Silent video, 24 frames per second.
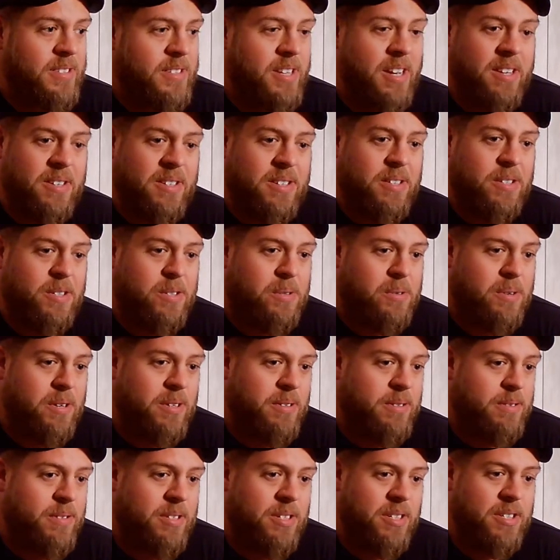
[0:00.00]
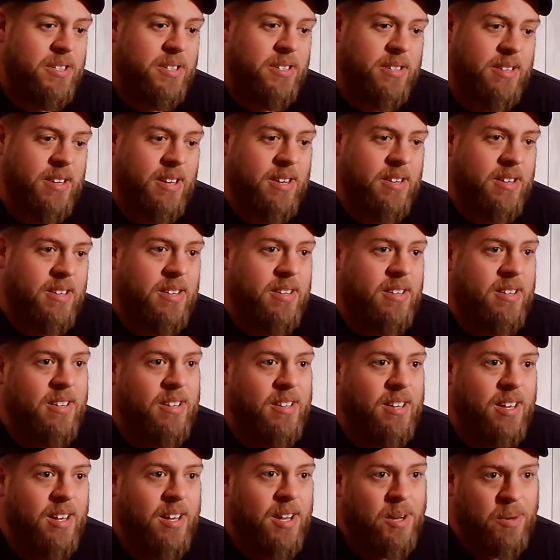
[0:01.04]
yeah, six-string is just kind of
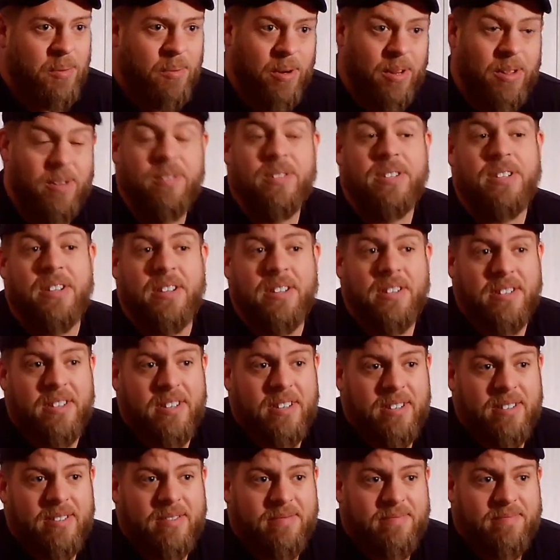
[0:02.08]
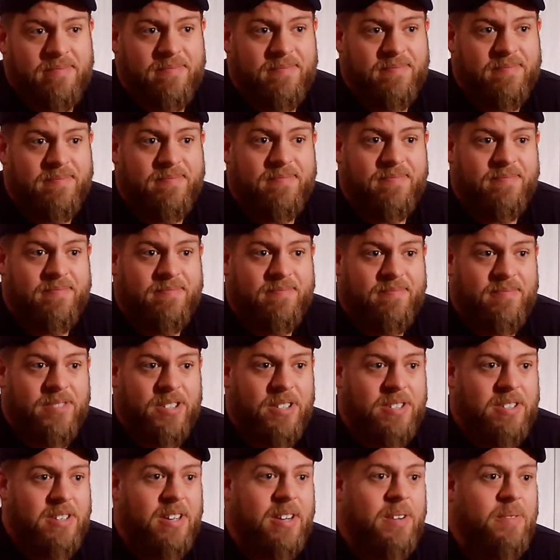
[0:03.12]
one of those things that,
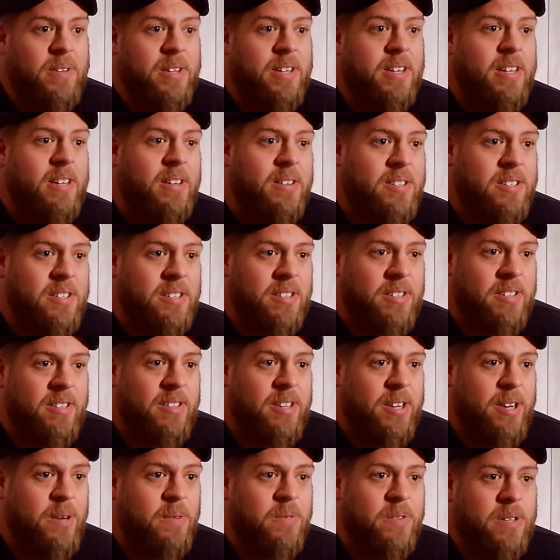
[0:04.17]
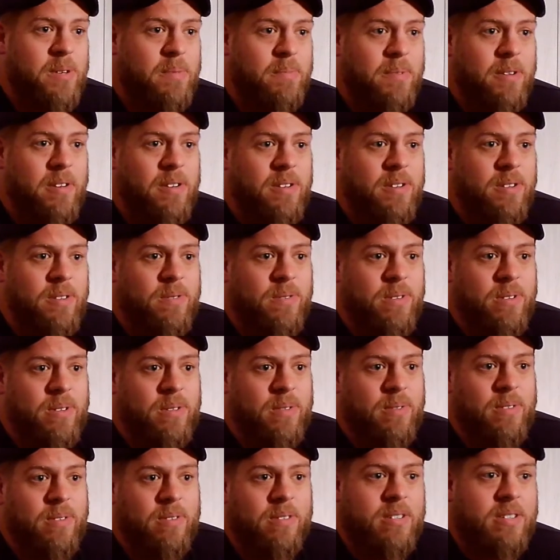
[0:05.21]
just like everything else, you hear something new,
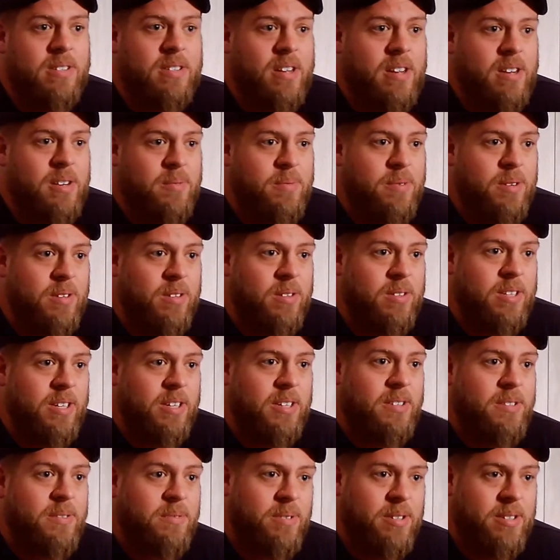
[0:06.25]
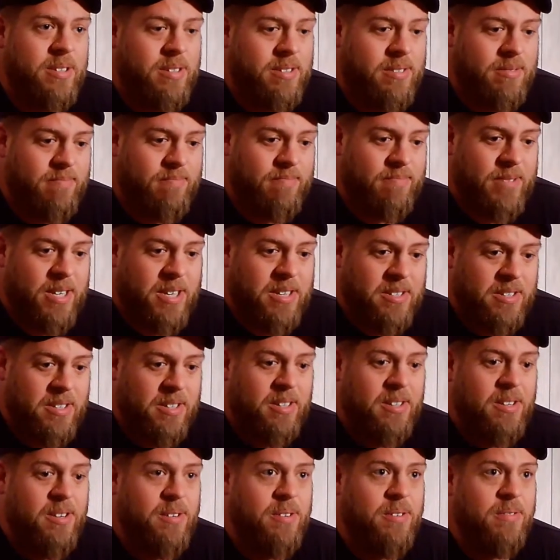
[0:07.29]
you decide you want to look into it, and next
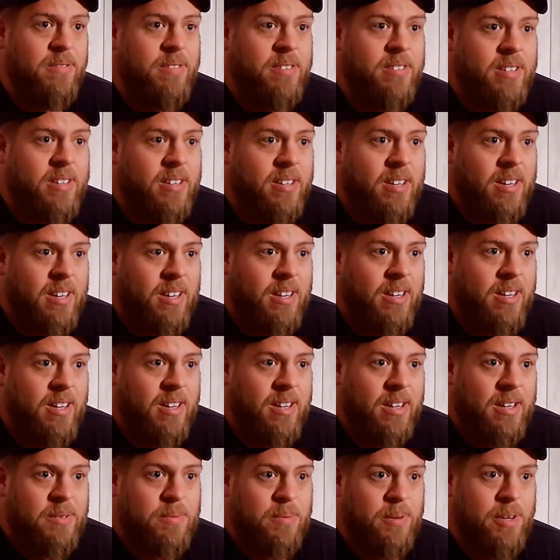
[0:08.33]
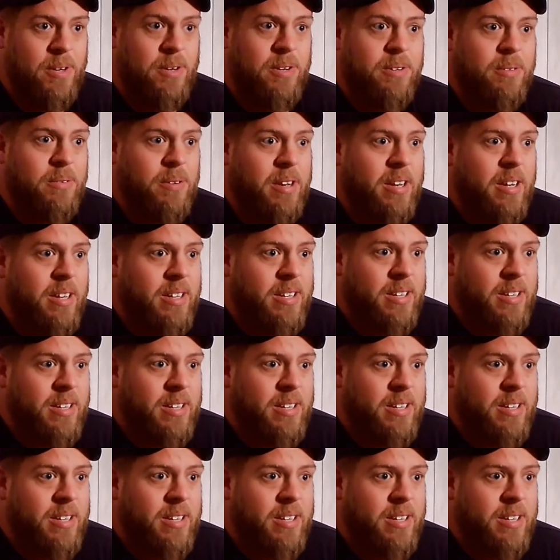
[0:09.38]
thing you know, that's what you're doing.